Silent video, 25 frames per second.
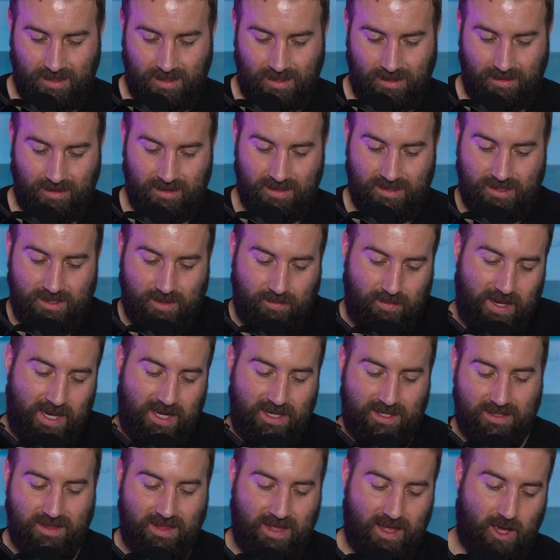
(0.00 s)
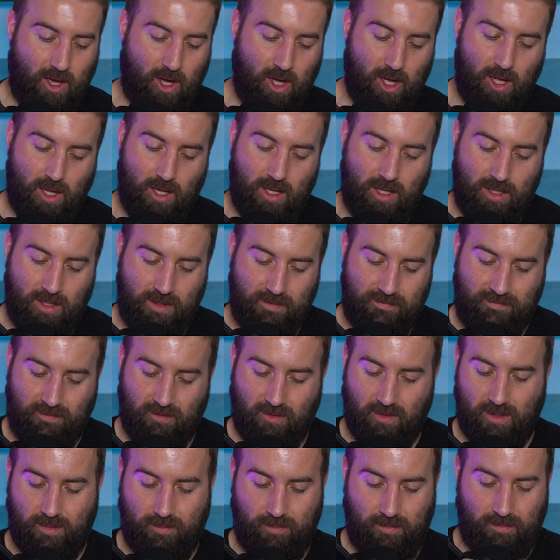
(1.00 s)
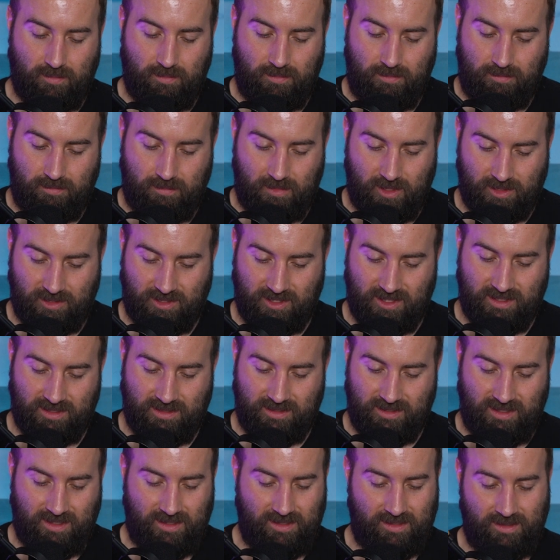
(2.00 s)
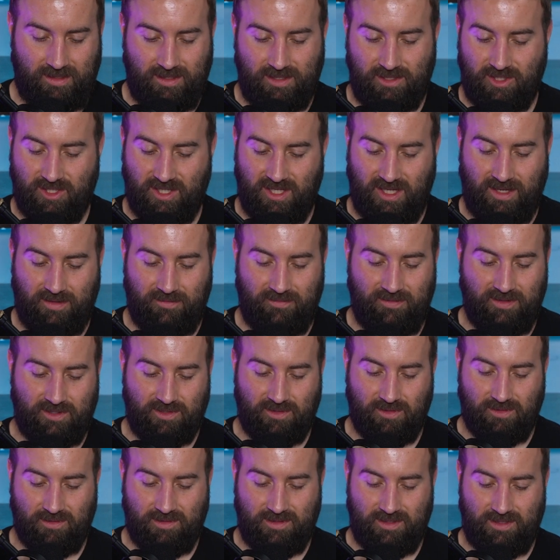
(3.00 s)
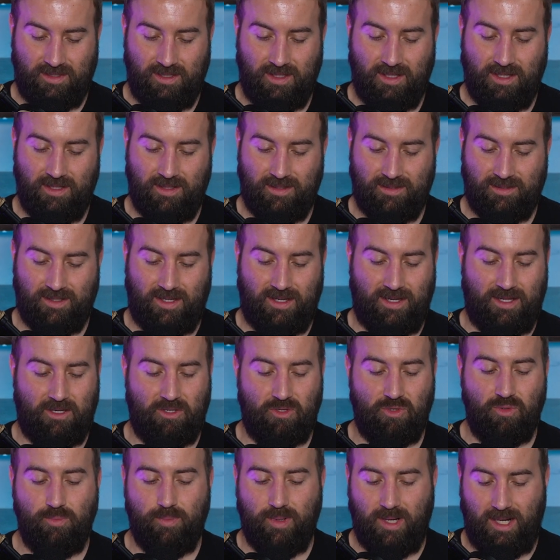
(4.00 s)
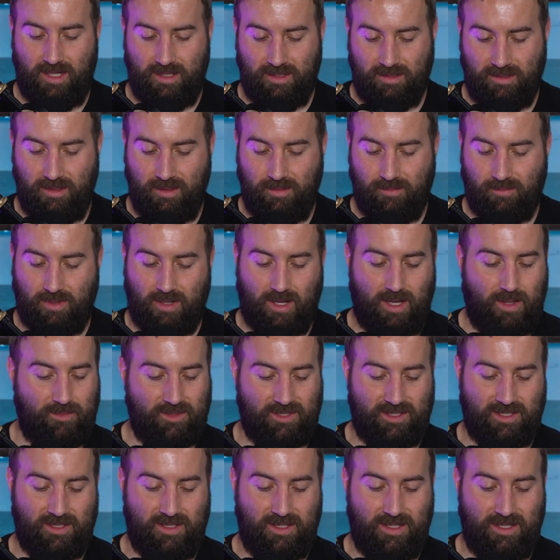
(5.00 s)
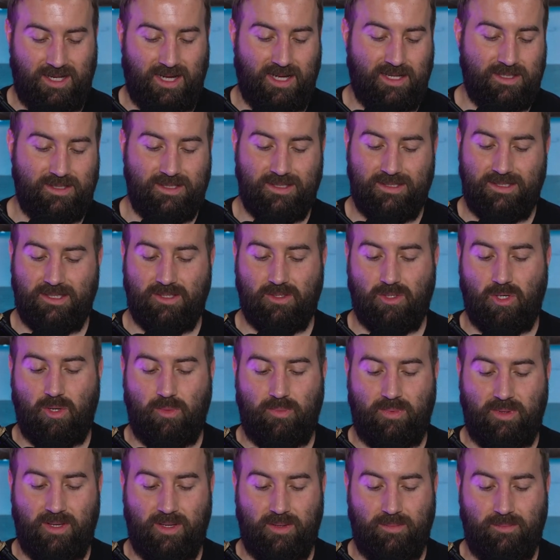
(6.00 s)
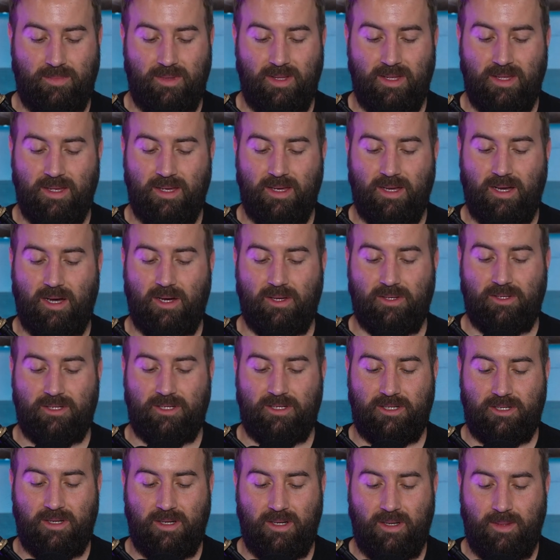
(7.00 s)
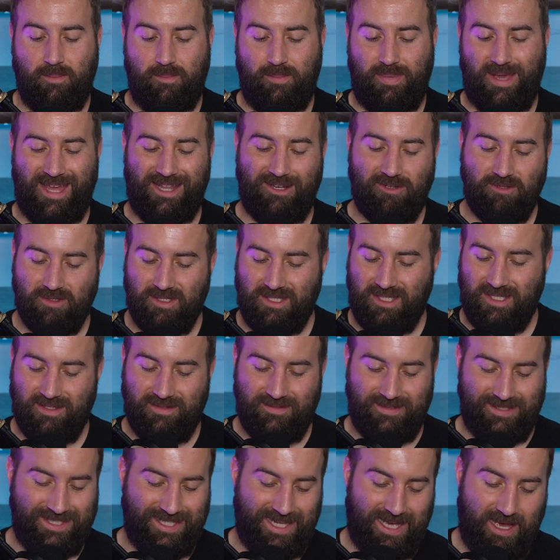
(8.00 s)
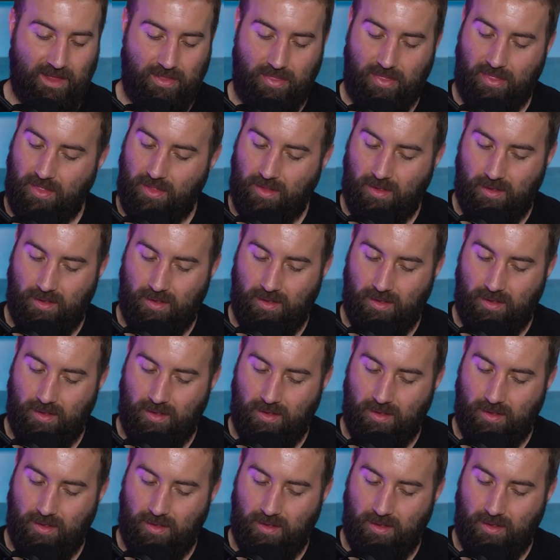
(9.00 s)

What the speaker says: Lin demanded that all foreign merchants and Qing officials sign a new bond promising not to deal opium under penalty of death.